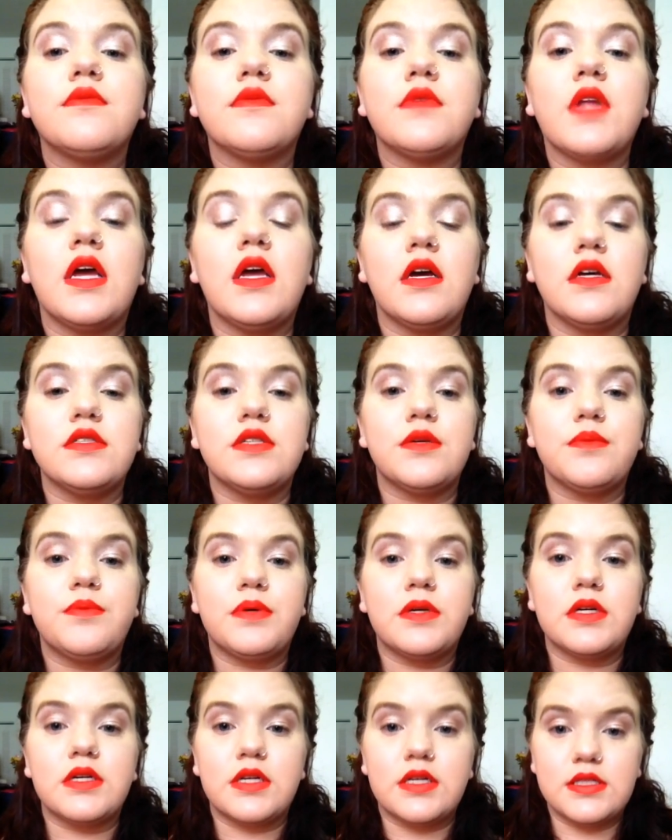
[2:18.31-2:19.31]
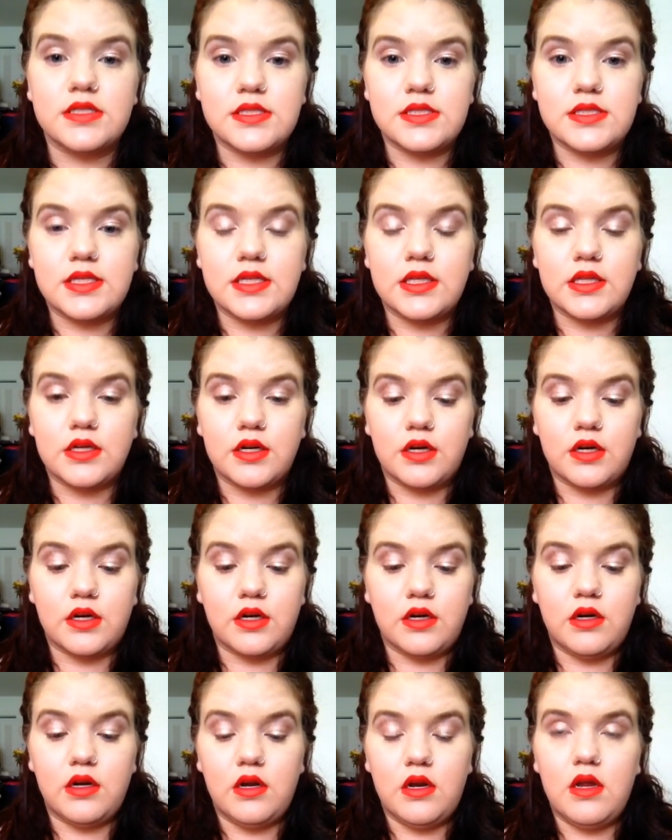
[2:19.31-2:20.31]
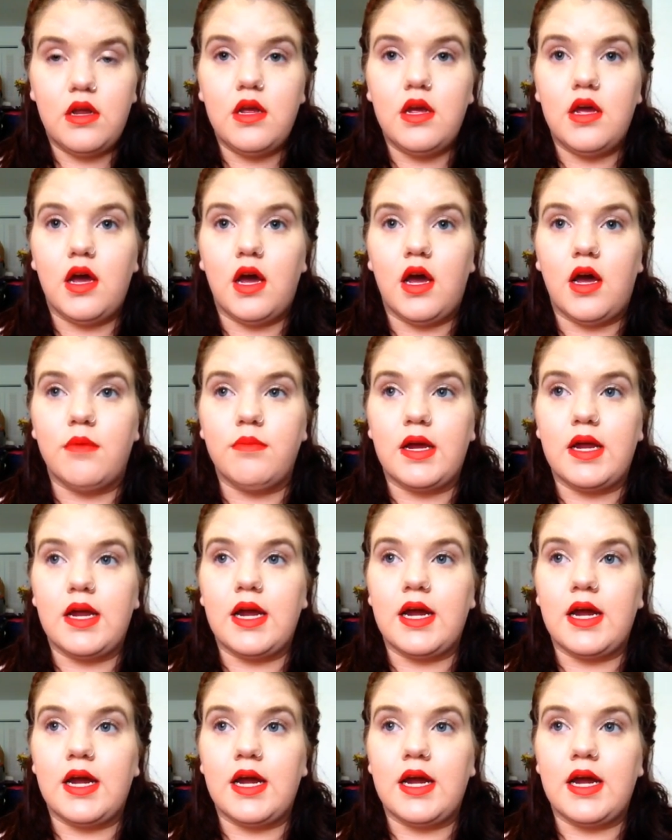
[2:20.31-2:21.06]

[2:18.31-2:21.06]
I also put concealer on my